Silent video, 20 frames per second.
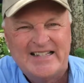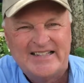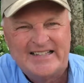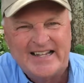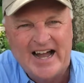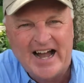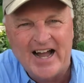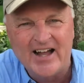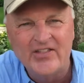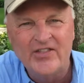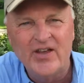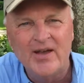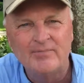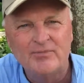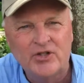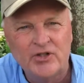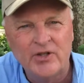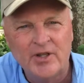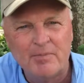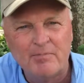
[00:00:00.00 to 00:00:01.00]
tied them
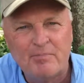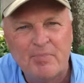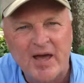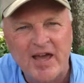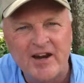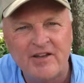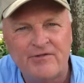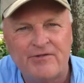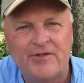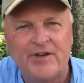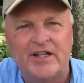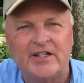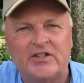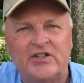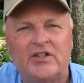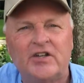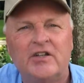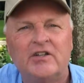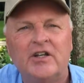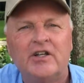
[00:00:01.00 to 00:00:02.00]
to the
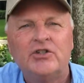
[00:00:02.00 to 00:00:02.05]
benefits